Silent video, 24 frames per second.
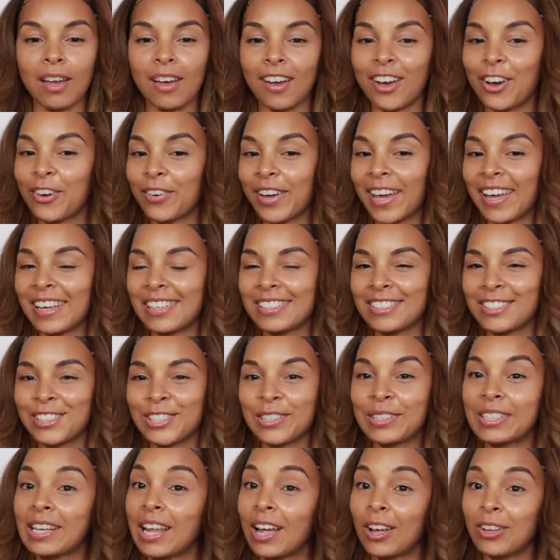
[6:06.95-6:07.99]
Okay, so
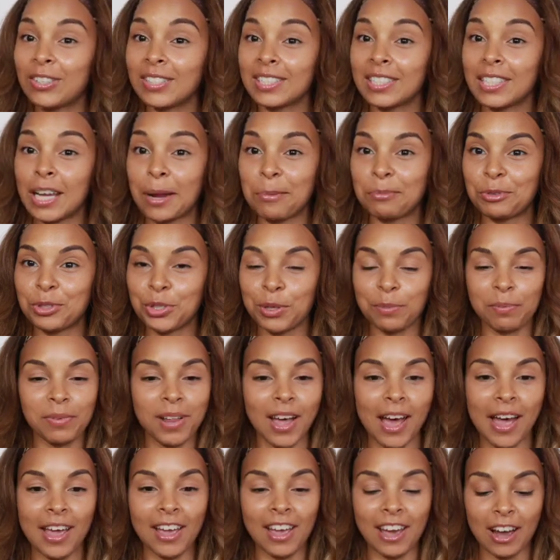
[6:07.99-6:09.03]
now it's time to
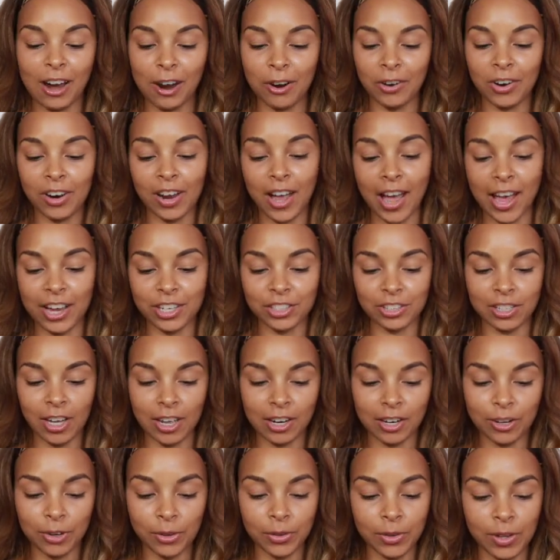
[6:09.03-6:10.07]
apply our
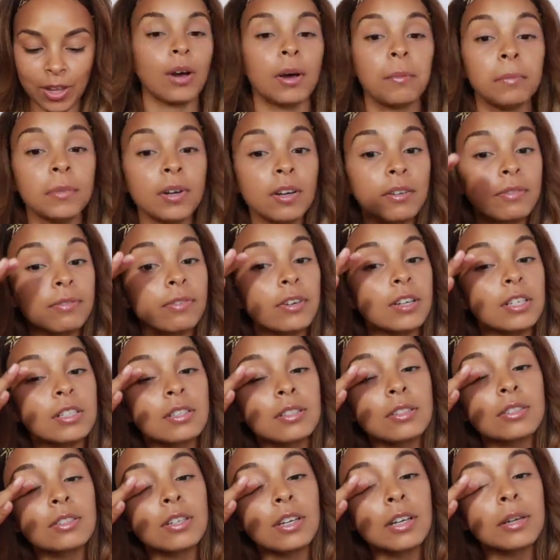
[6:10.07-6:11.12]
eyeshadow. I'm gonna first
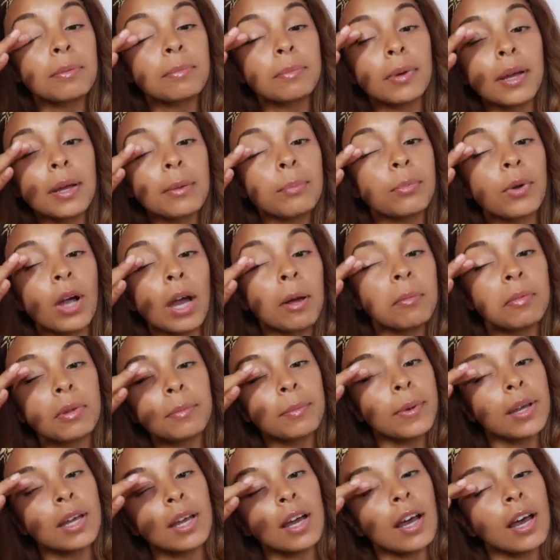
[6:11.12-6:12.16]
start by priming
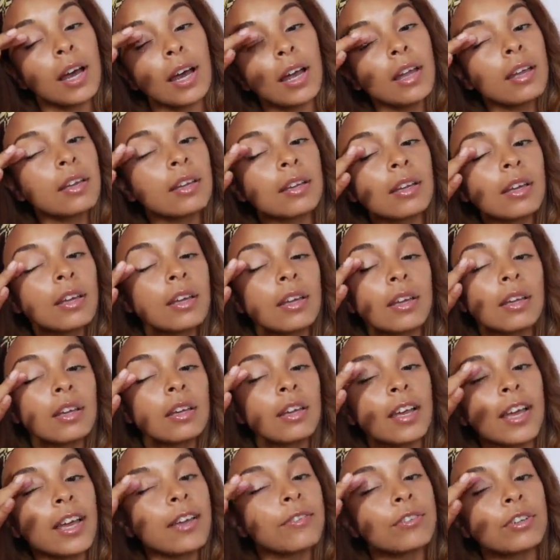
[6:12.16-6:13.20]
my eye.
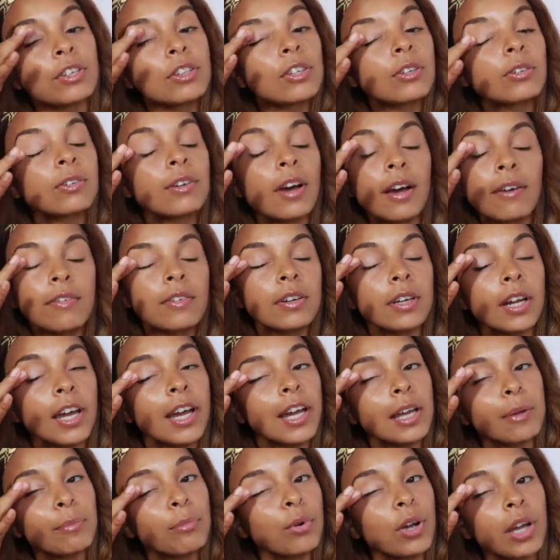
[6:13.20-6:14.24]
If you don't have an
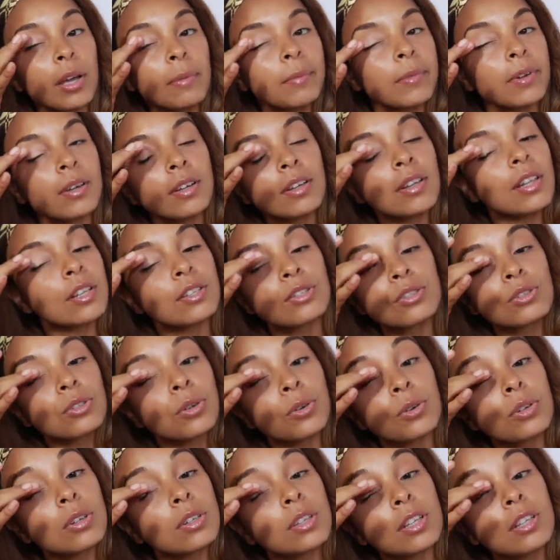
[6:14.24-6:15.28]
eye primer, that's
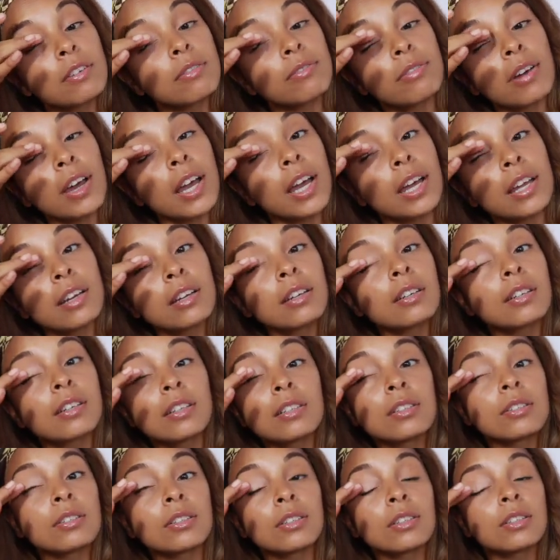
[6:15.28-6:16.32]
totally fine.
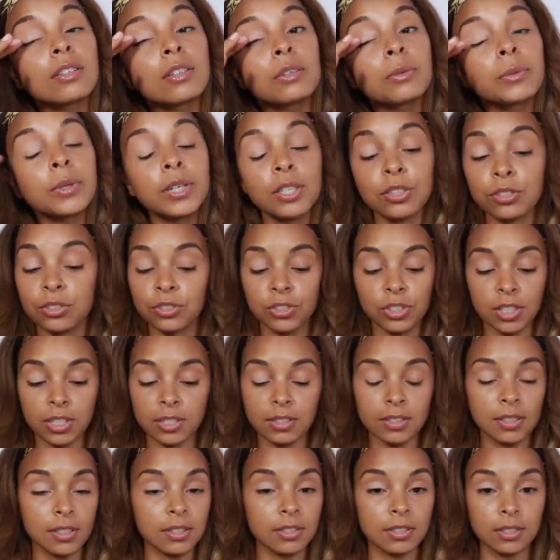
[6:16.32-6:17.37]
Concealer works
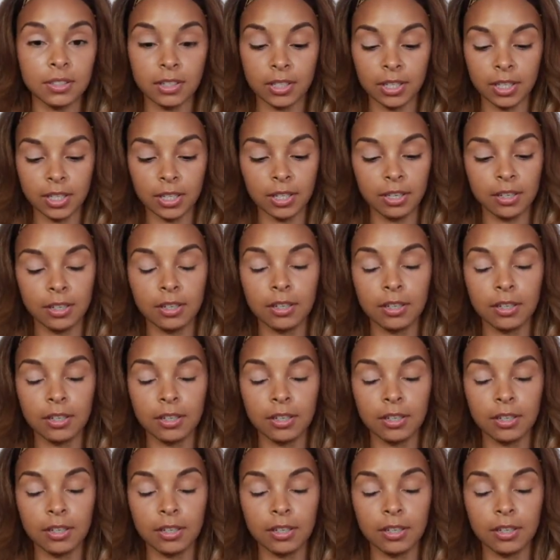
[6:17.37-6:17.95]
just as good.